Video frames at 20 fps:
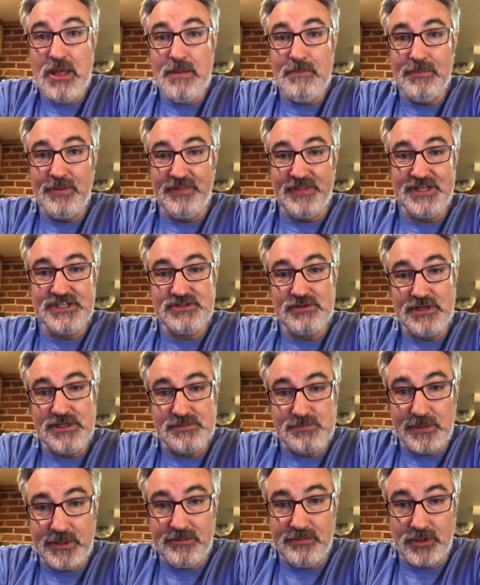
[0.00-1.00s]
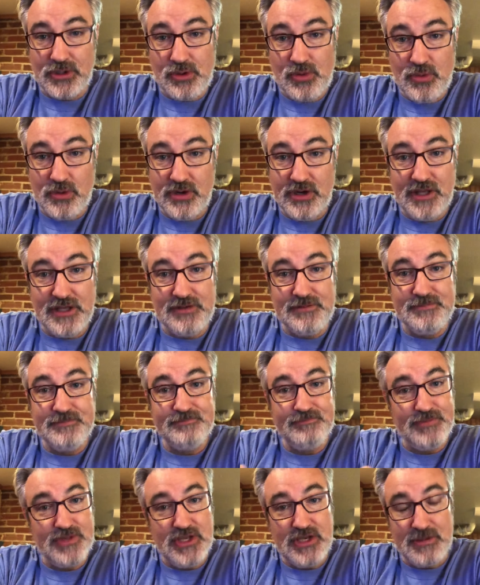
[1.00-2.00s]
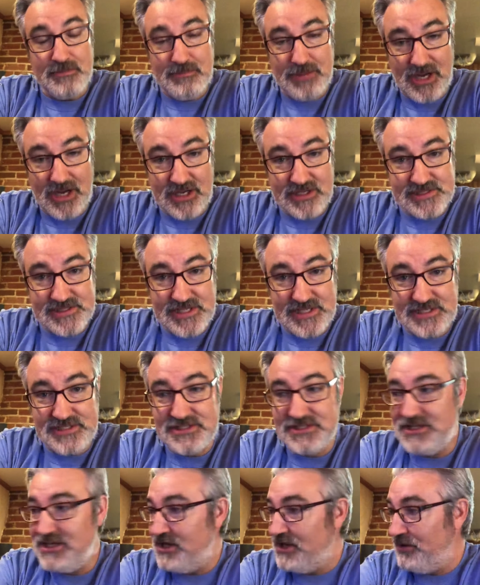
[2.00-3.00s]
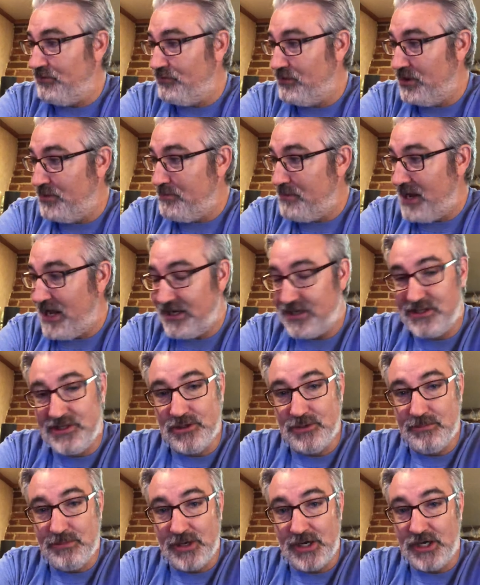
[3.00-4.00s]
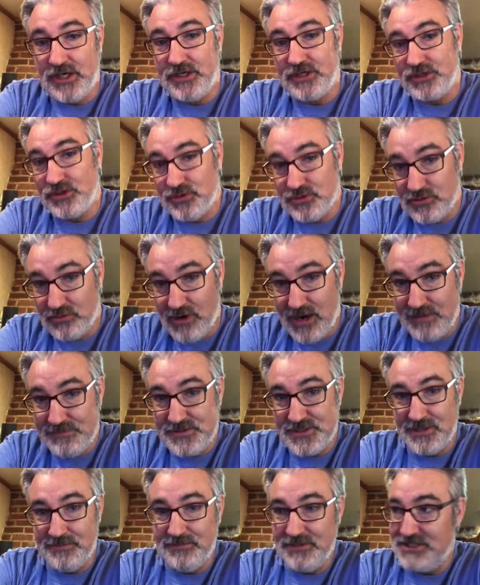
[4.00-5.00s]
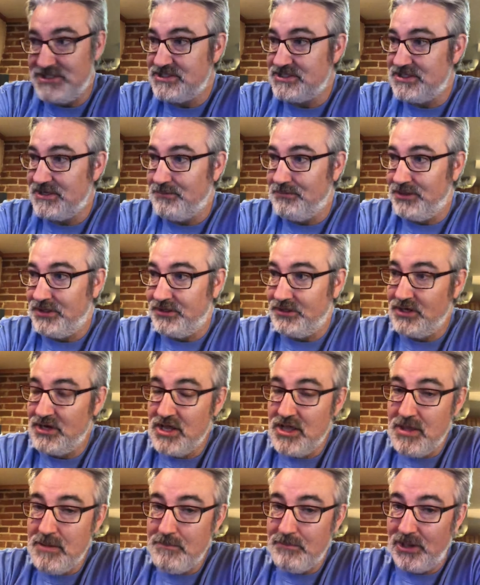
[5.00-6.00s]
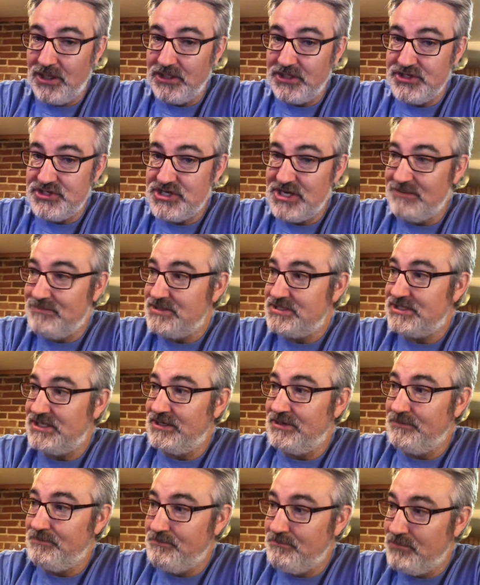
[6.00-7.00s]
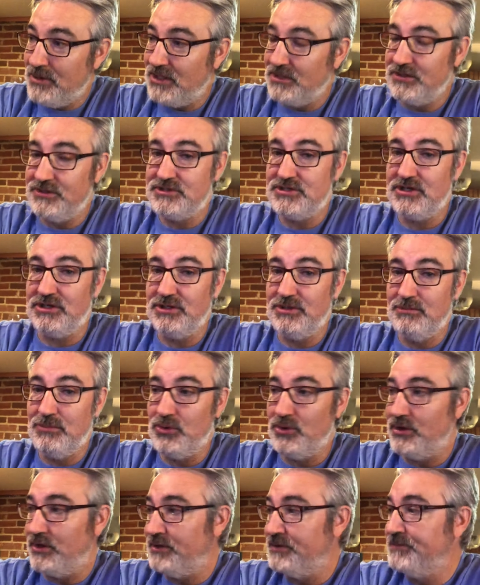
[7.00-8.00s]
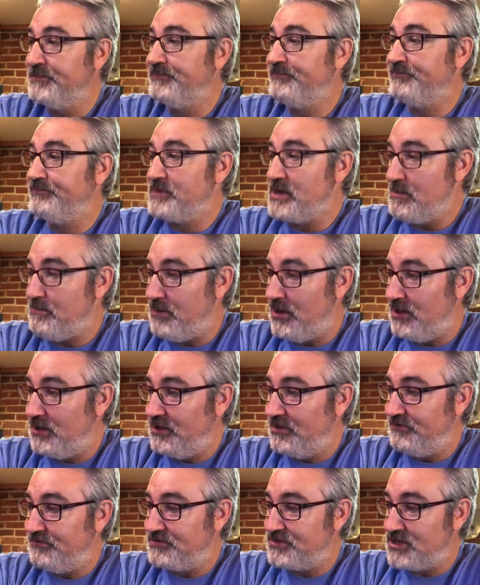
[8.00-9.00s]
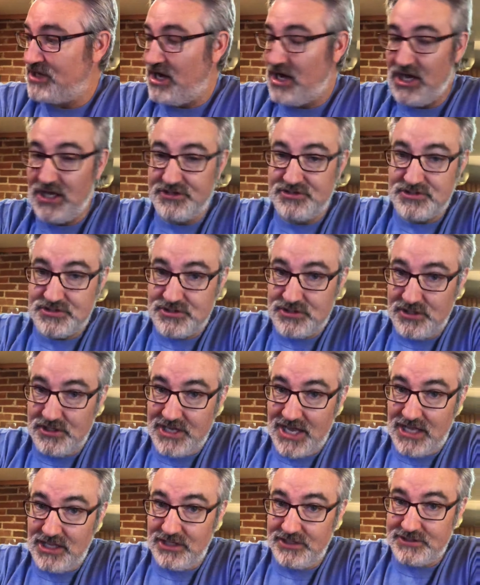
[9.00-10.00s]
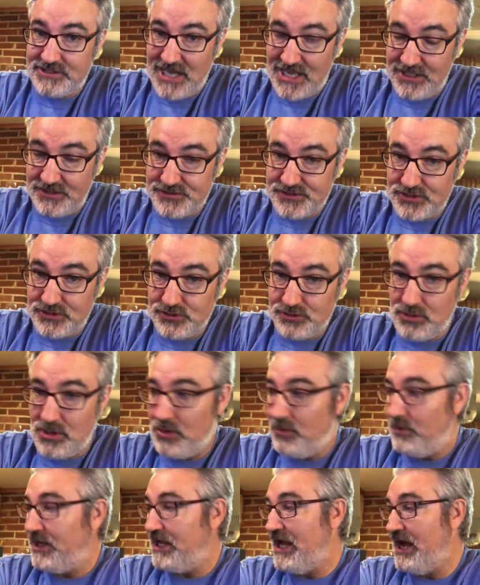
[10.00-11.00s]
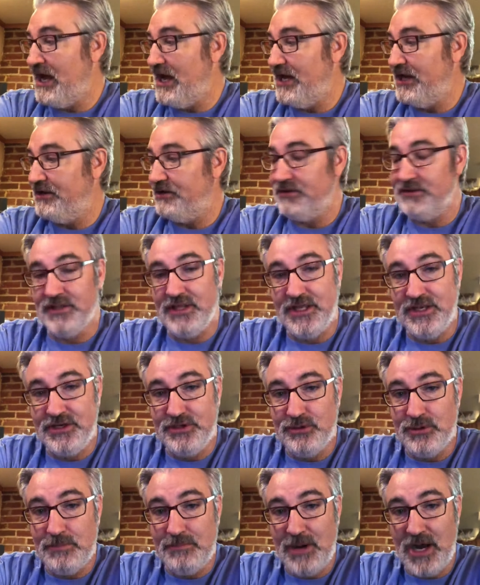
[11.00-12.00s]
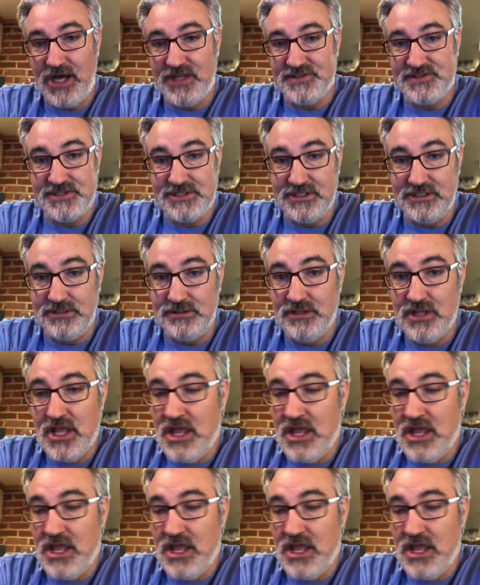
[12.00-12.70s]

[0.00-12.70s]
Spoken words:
But this way it's pre-recorded. You can pause this. You can run back to your bar. Go grab something that's similar. Bottle of Jameson, bottle of Tullamore, bottle of Scotch, Talisker is what we had, and then do a pot still.